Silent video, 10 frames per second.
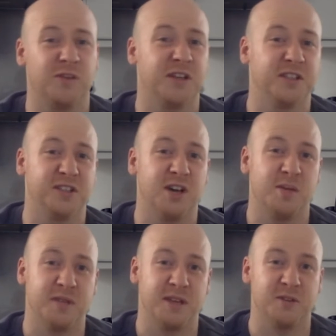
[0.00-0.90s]
London
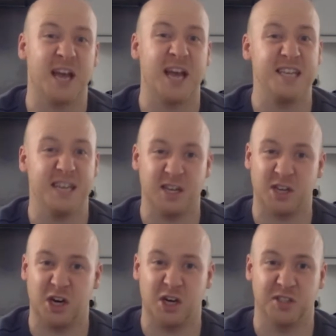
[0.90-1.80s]
Derby. There was 8 yellow
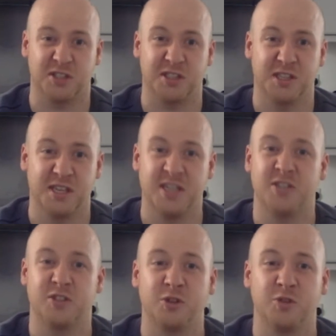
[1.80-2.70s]
cards in the
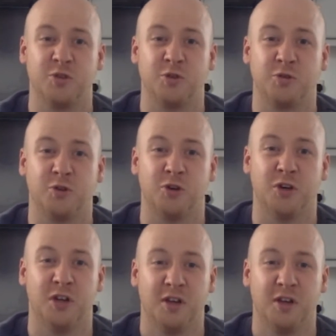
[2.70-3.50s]
2-2 draw.